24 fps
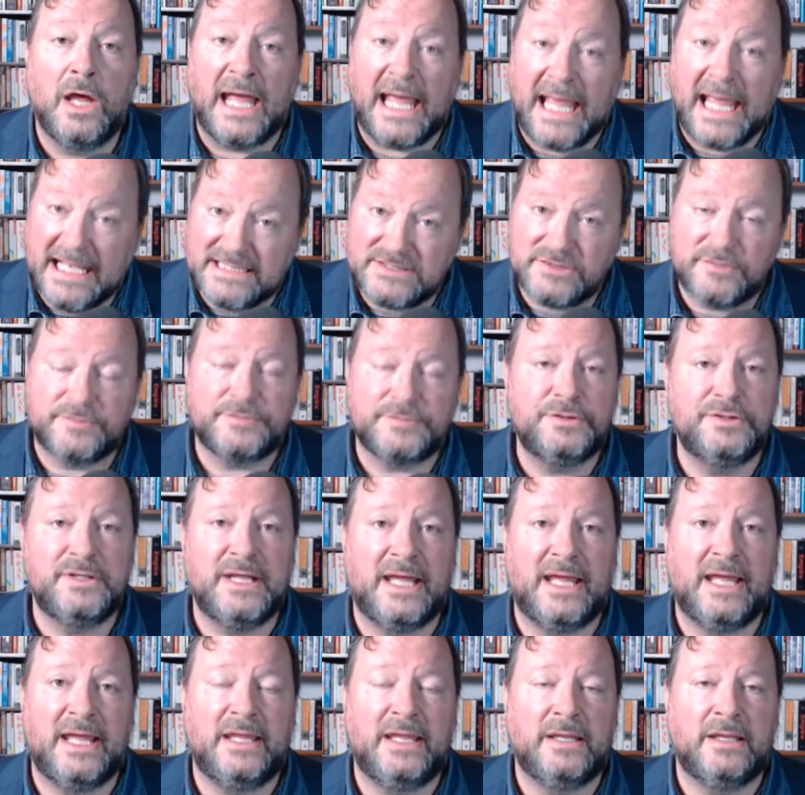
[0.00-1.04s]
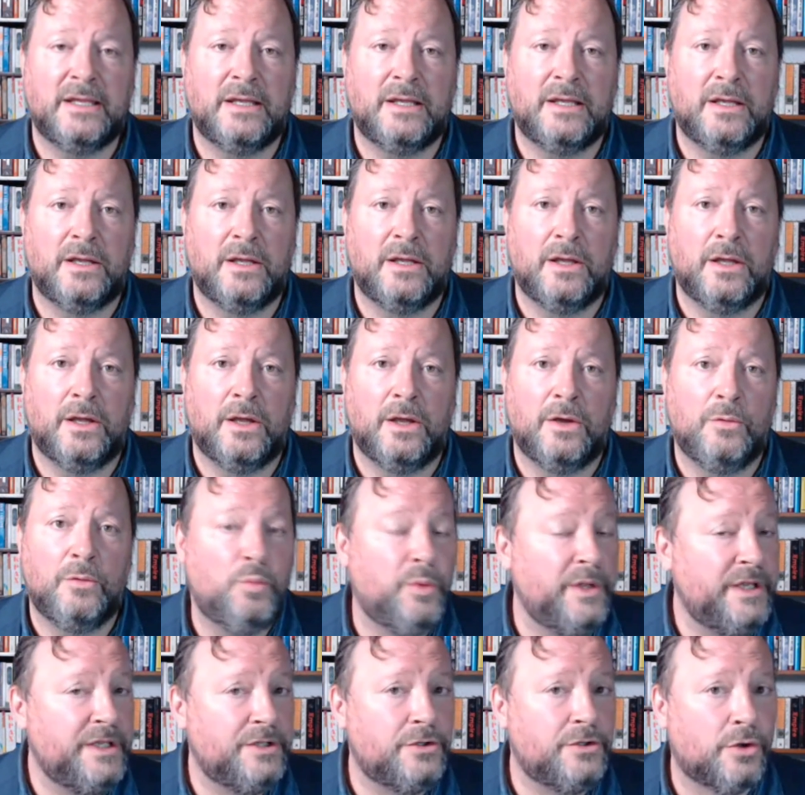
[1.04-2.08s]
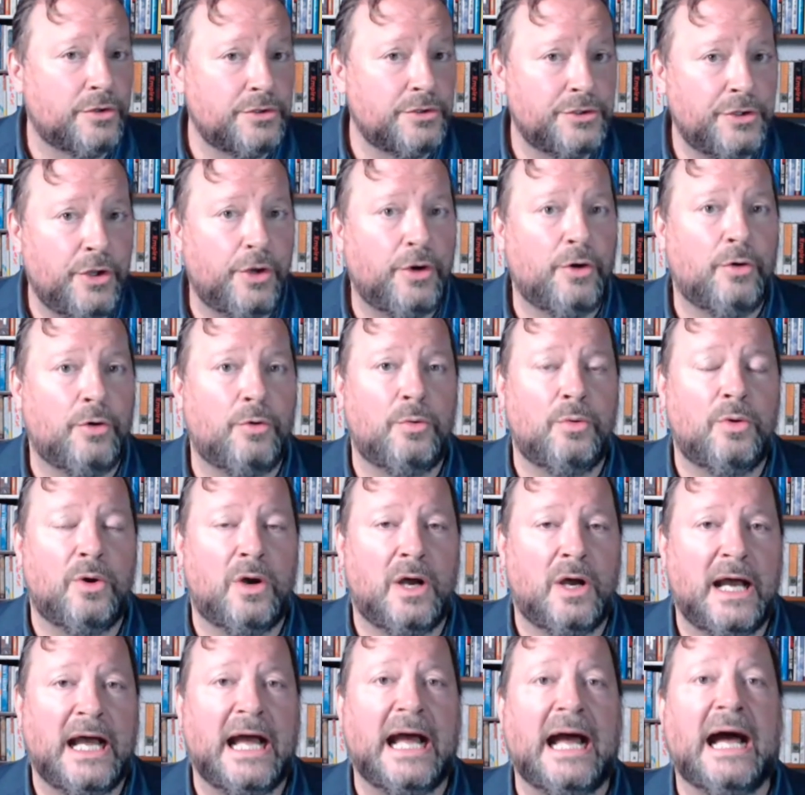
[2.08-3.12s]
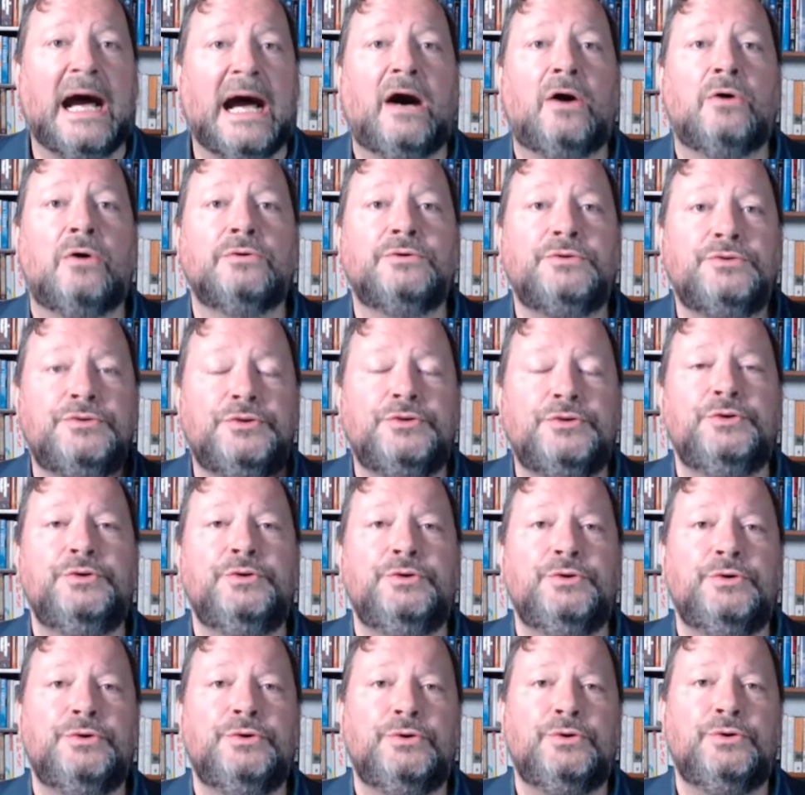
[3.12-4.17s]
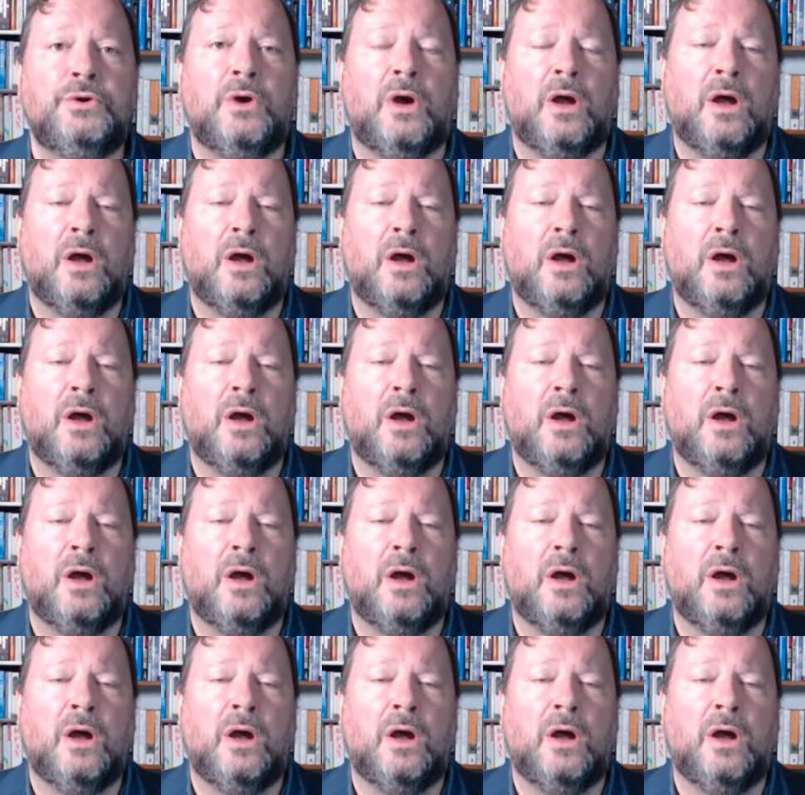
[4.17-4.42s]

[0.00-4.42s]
As of today, we don't know how to